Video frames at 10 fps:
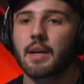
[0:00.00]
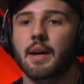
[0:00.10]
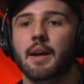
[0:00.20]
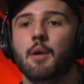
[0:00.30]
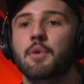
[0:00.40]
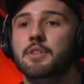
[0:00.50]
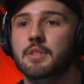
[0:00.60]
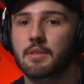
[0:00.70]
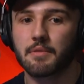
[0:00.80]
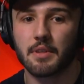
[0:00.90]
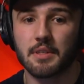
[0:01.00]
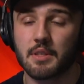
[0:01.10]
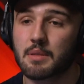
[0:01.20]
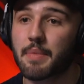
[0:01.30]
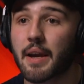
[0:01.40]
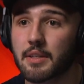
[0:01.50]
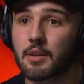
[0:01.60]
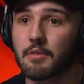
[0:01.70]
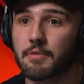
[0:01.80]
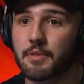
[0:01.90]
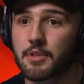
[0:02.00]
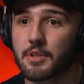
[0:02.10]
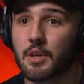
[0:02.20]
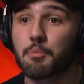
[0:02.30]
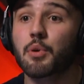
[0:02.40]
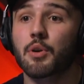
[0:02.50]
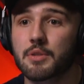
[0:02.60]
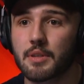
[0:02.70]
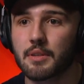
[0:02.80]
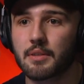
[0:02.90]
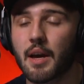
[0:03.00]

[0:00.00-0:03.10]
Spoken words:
and how much is expected of just a person.